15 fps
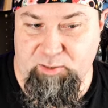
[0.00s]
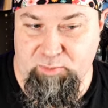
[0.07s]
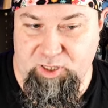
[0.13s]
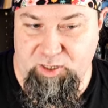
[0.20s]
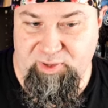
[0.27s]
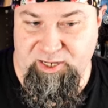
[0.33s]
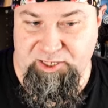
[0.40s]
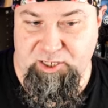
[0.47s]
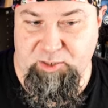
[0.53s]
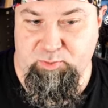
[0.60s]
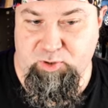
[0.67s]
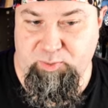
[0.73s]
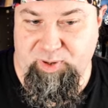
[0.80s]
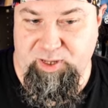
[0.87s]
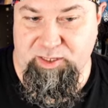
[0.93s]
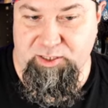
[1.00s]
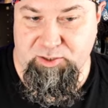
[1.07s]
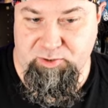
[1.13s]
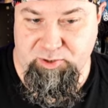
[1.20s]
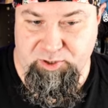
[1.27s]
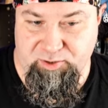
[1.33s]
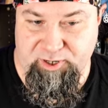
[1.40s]
blood magic, propelling
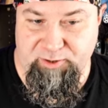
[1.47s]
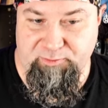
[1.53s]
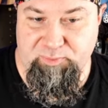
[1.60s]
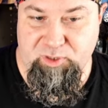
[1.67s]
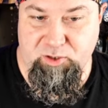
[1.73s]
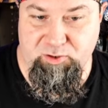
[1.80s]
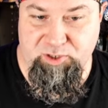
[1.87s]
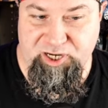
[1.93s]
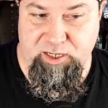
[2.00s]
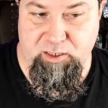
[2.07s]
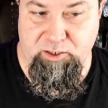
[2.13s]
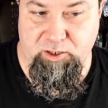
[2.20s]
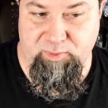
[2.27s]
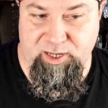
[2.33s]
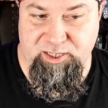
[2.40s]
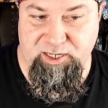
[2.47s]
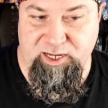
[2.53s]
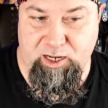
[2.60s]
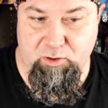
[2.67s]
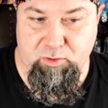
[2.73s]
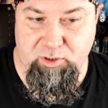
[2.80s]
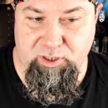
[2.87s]
sorcery. You channel your magic
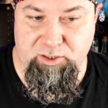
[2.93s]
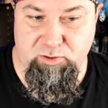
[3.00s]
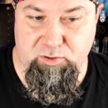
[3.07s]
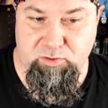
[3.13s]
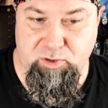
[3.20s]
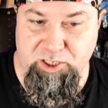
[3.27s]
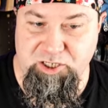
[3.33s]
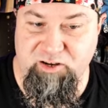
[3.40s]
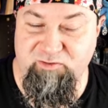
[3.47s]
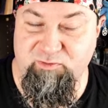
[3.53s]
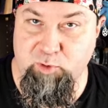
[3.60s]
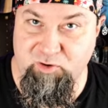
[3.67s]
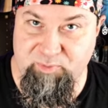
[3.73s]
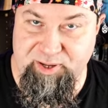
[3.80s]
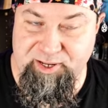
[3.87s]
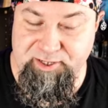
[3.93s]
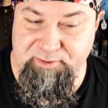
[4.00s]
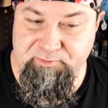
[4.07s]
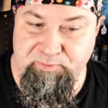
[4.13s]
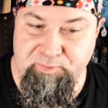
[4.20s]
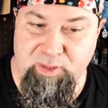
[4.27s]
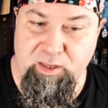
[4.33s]
outward into a rush of movement.
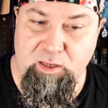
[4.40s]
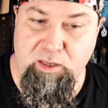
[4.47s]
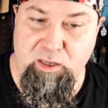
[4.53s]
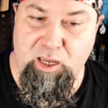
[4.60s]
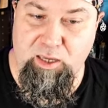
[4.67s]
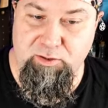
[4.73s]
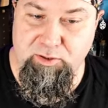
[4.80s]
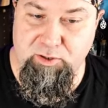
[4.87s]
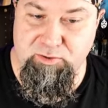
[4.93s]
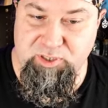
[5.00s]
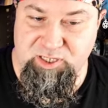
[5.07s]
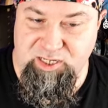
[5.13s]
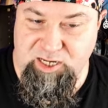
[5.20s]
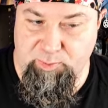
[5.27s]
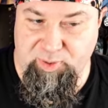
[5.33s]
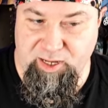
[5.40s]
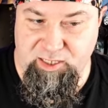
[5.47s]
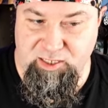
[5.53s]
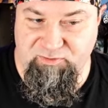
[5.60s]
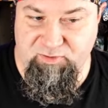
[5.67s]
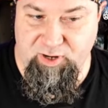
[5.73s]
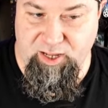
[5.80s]
Either you step as a free